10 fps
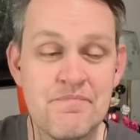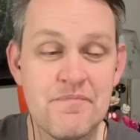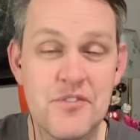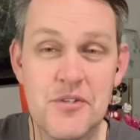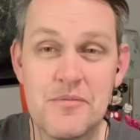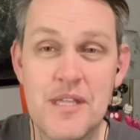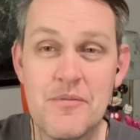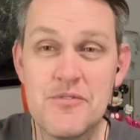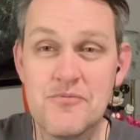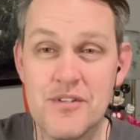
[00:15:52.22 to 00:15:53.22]
So that
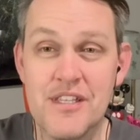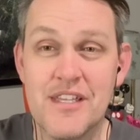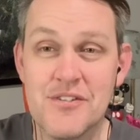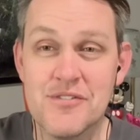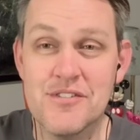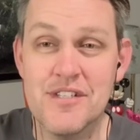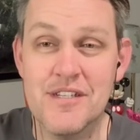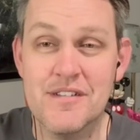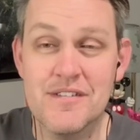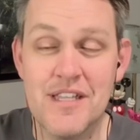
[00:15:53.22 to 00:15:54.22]
was really
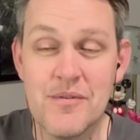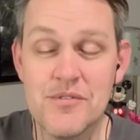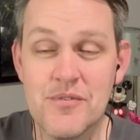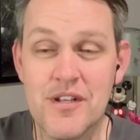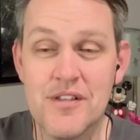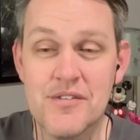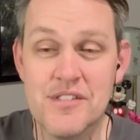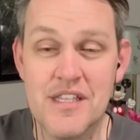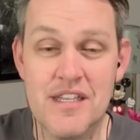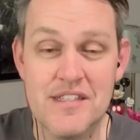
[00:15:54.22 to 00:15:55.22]
interesting. That was one of those
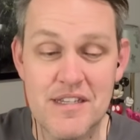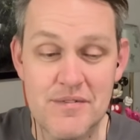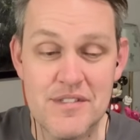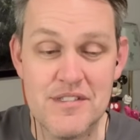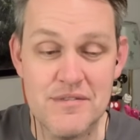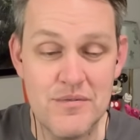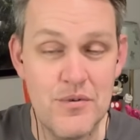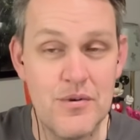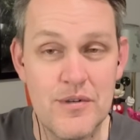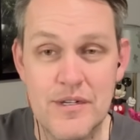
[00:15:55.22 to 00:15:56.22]
things that was,
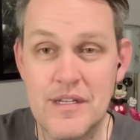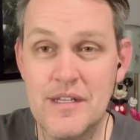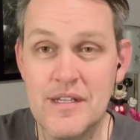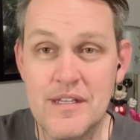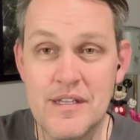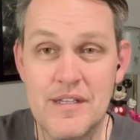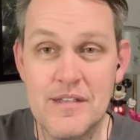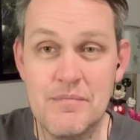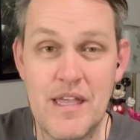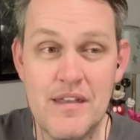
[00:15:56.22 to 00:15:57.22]
whew,
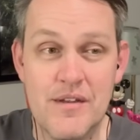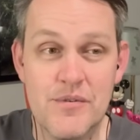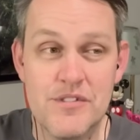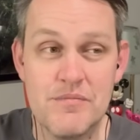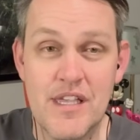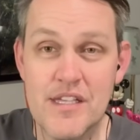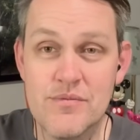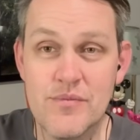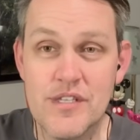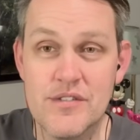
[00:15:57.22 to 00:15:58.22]
man, there were some days
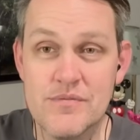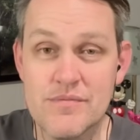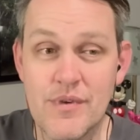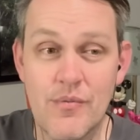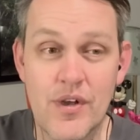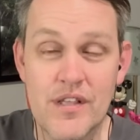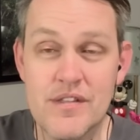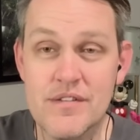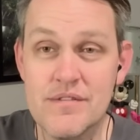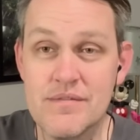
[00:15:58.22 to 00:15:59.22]
when we just, we wanted
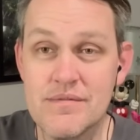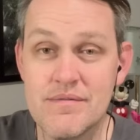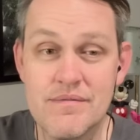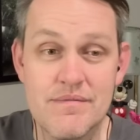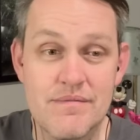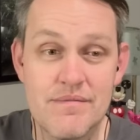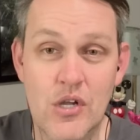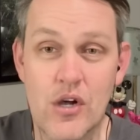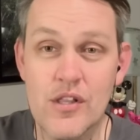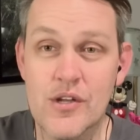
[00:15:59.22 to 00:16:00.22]
to
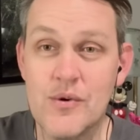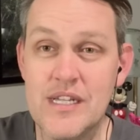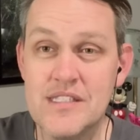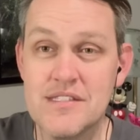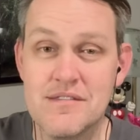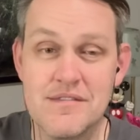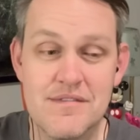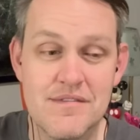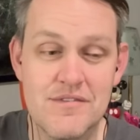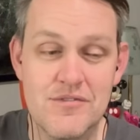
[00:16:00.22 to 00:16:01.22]
call it quits.
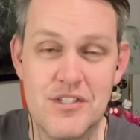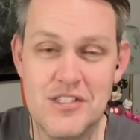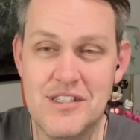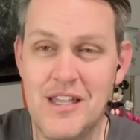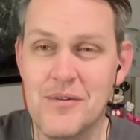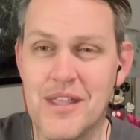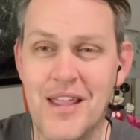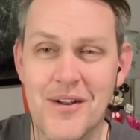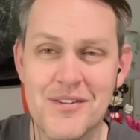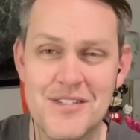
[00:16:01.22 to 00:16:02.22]
Just, I don't
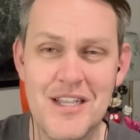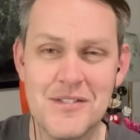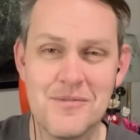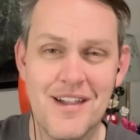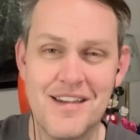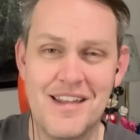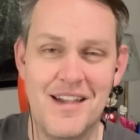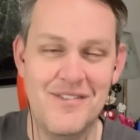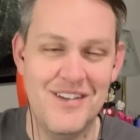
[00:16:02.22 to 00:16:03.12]
care. Take the ride down.